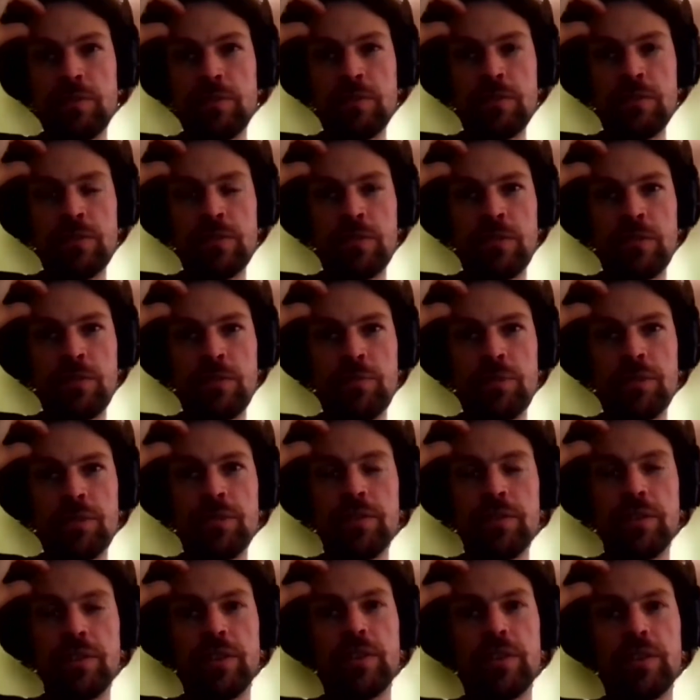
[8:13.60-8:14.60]
go
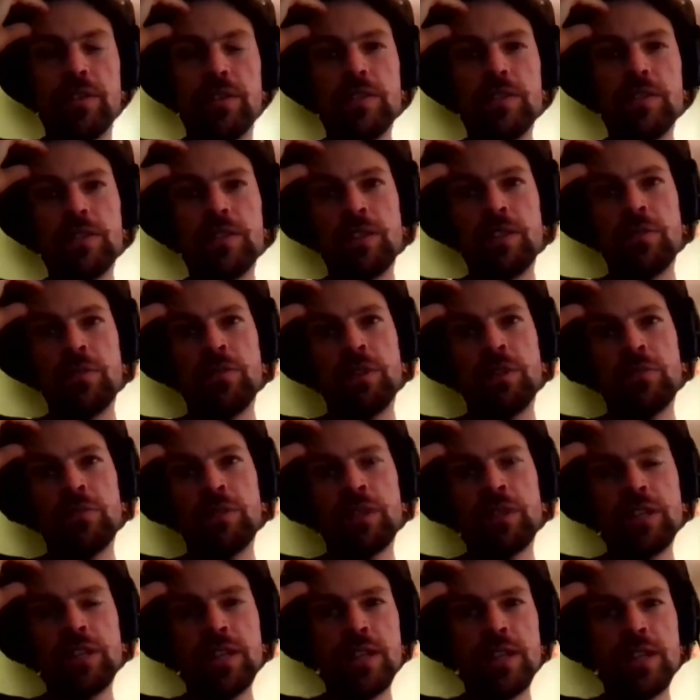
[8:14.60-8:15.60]
build it. And so when we
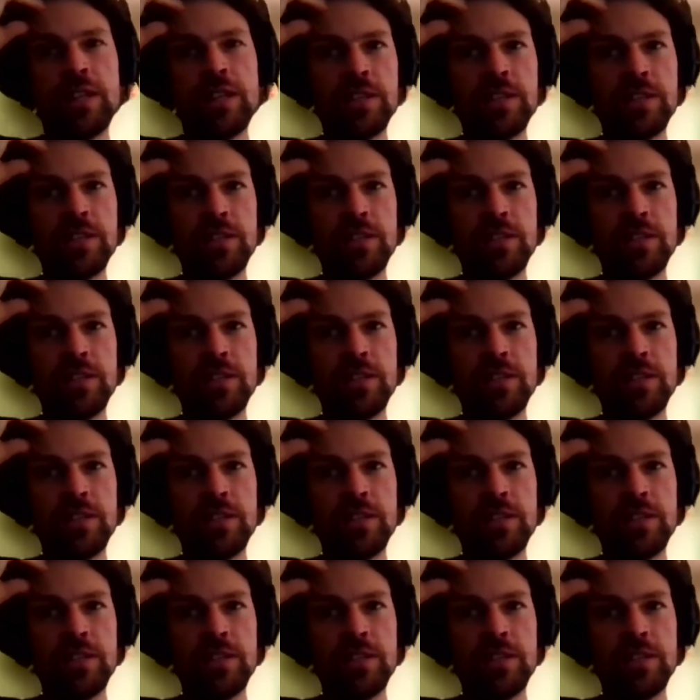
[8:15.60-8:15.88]
got our hands